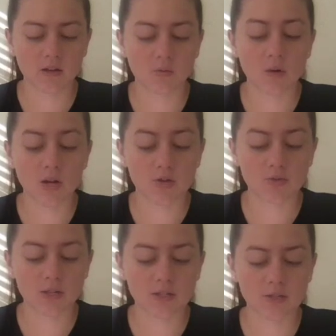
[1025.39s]
When I do
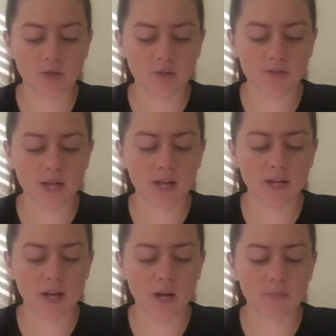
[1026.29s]
get to go outside,
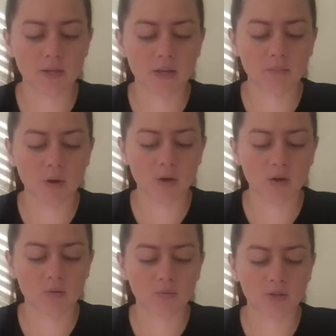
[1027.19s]
I play
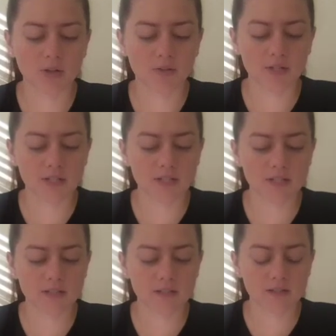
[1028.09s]
ball with other kids.